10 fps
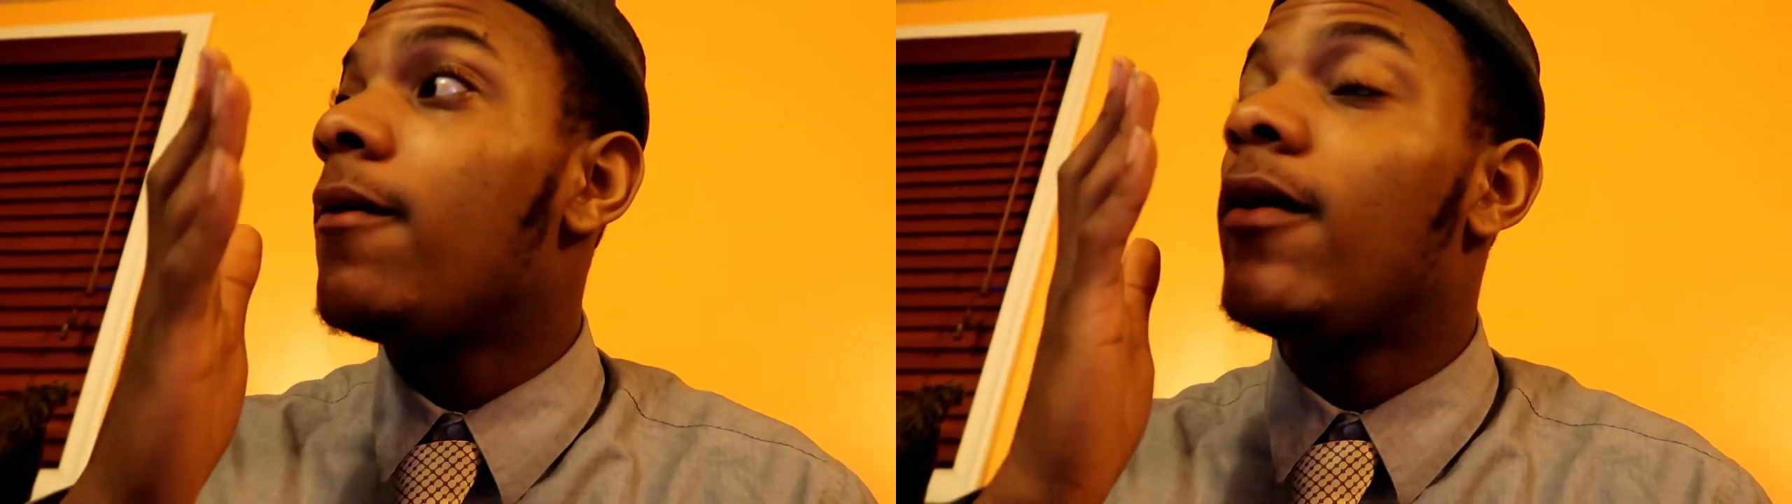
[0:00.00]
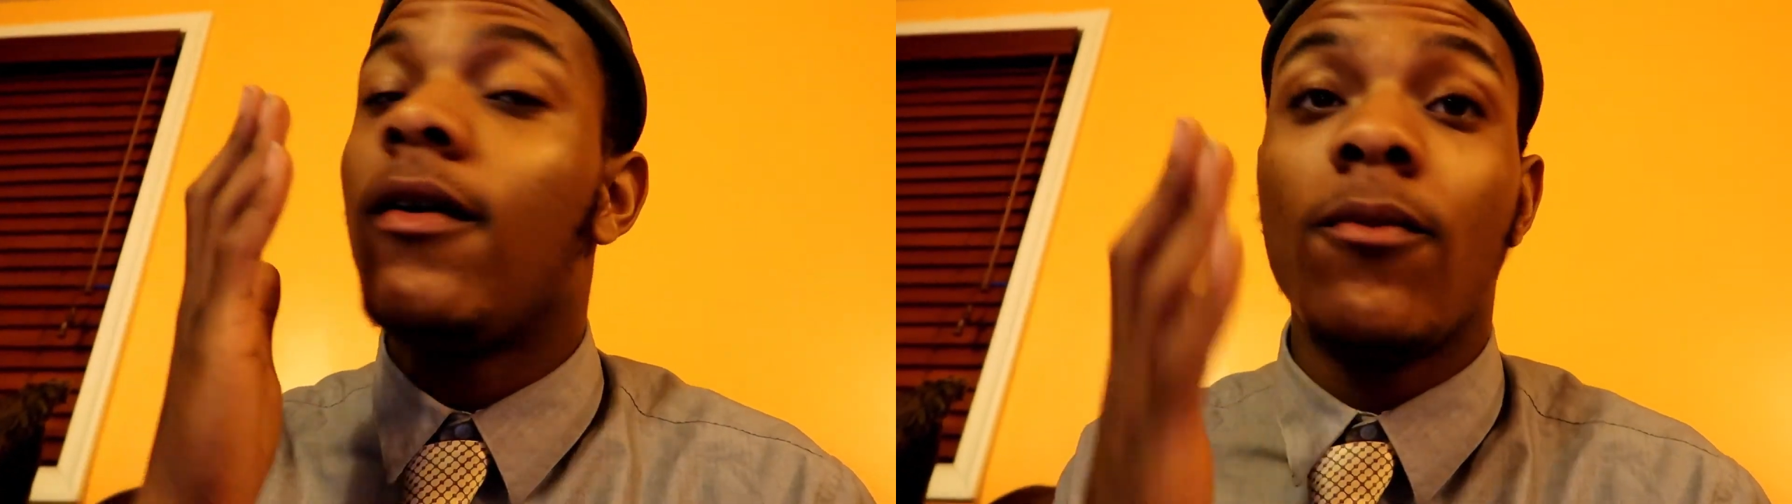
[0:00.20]

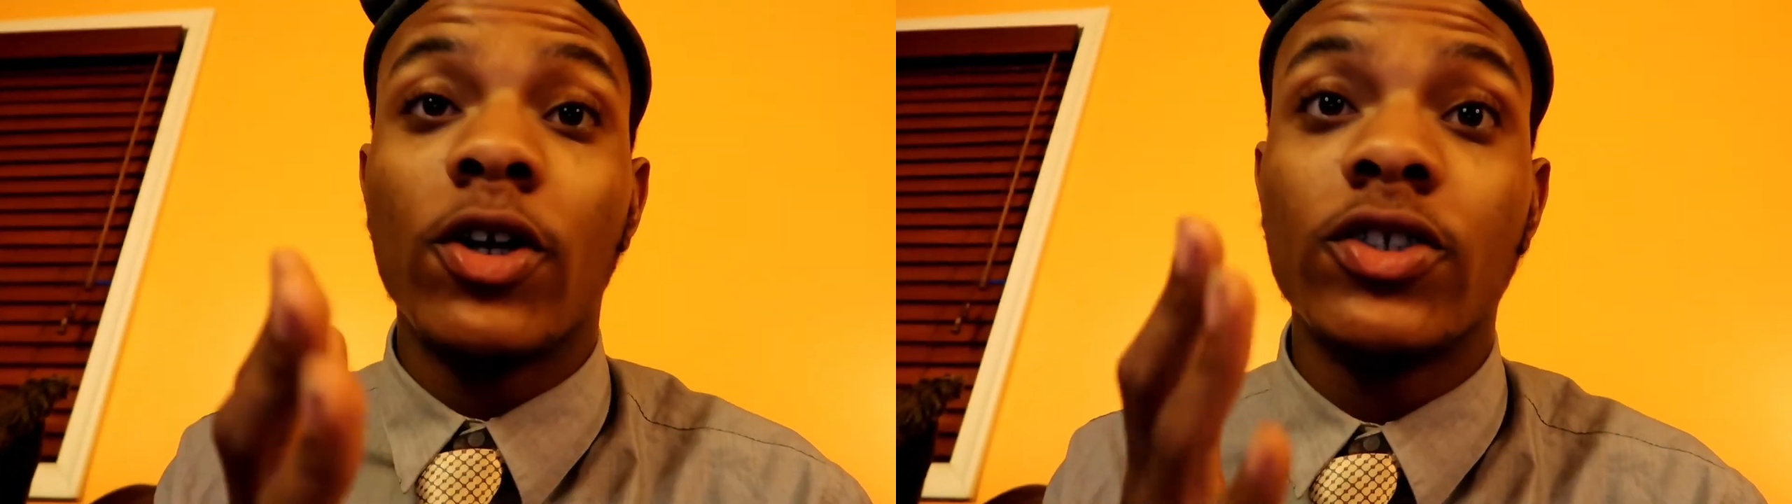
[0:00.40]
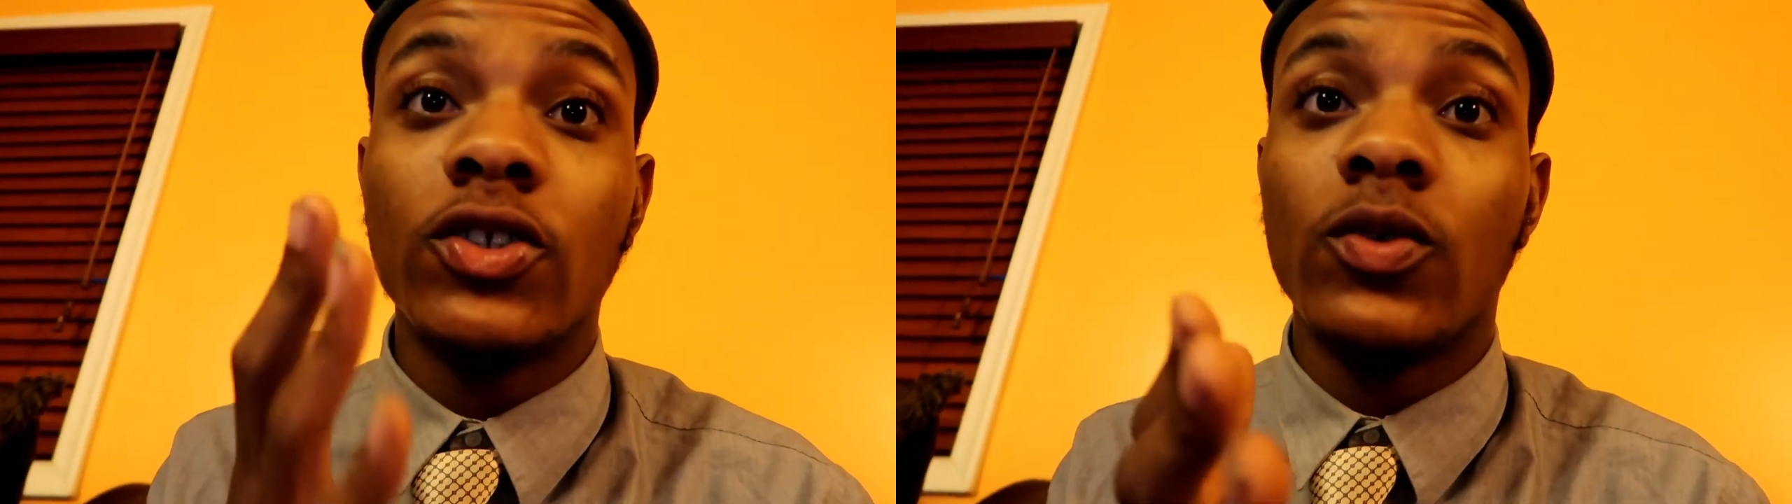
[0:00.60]

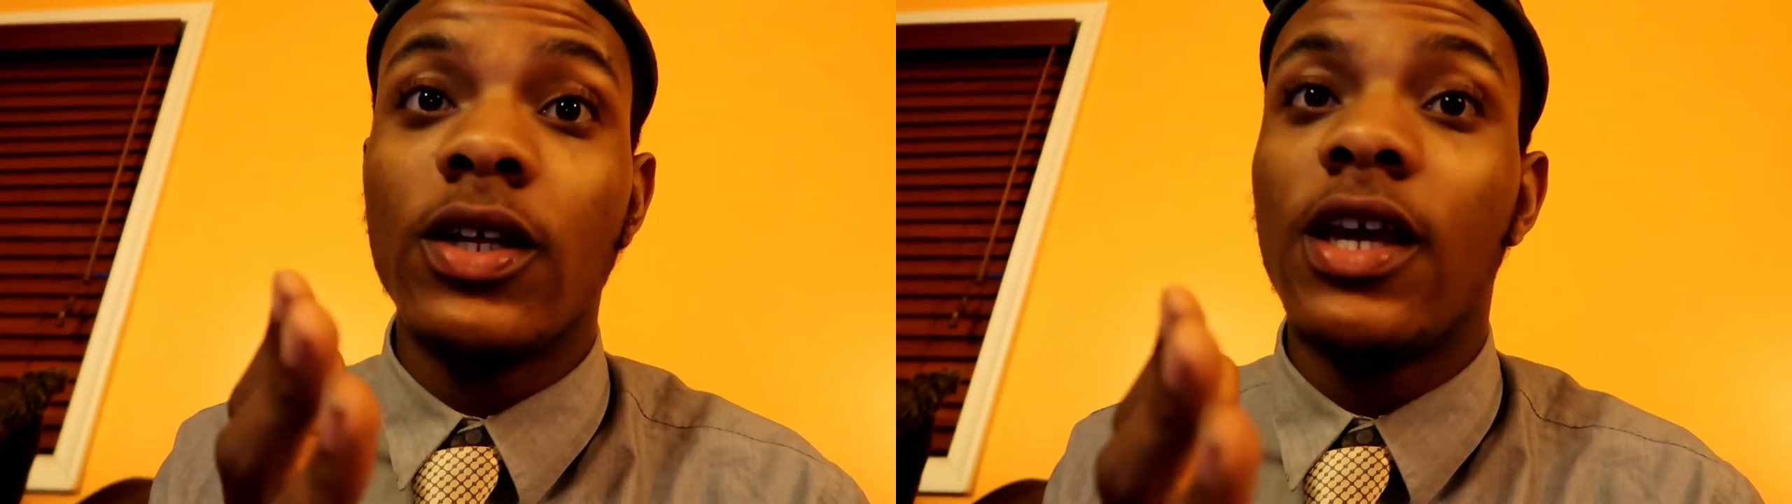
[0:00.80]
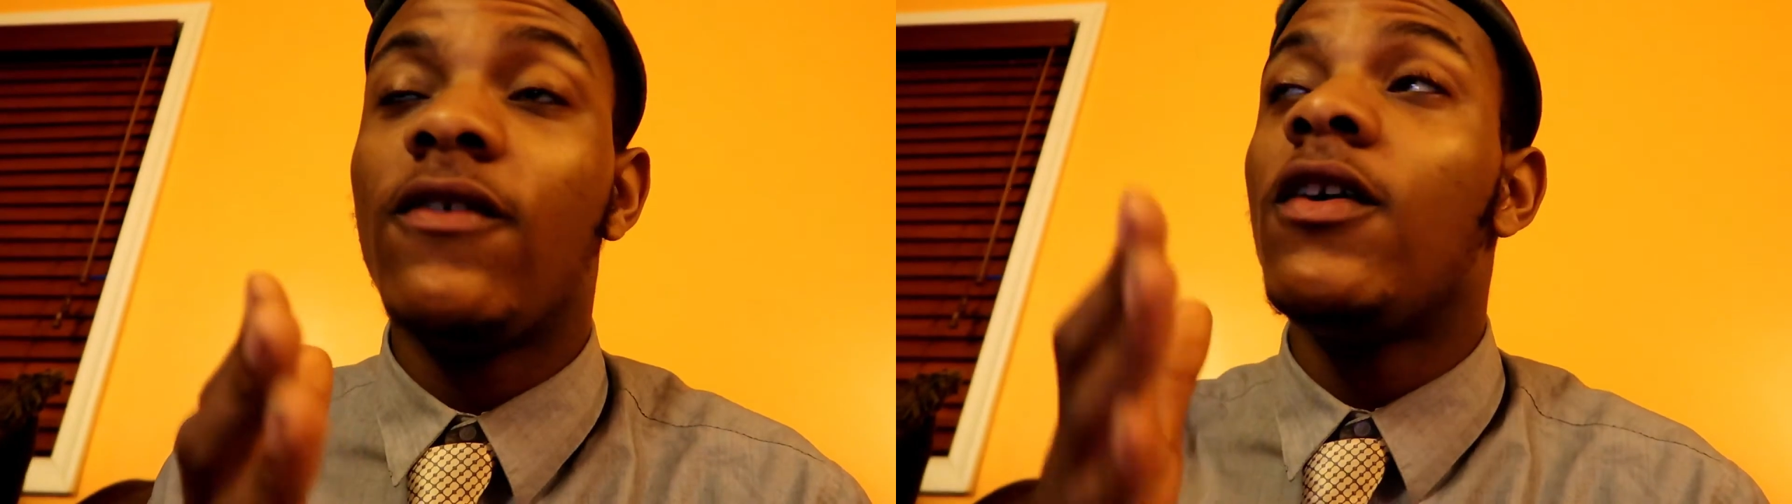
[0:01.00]
March the
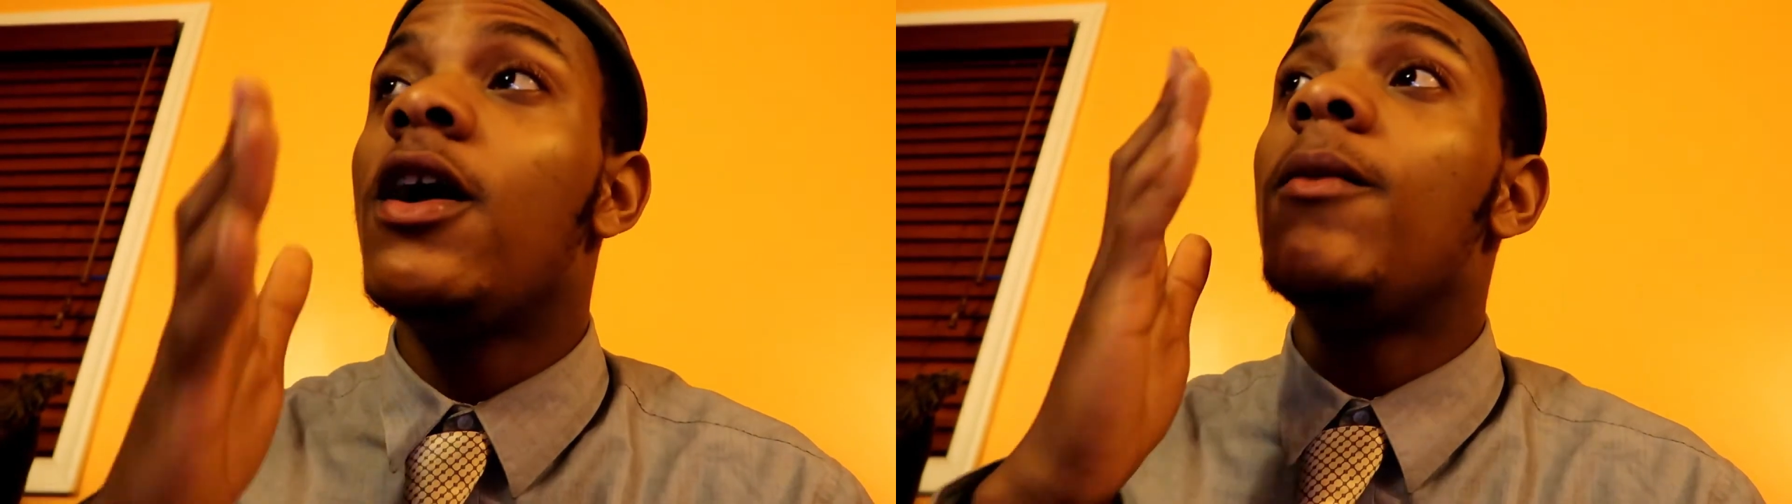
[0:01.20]
28th.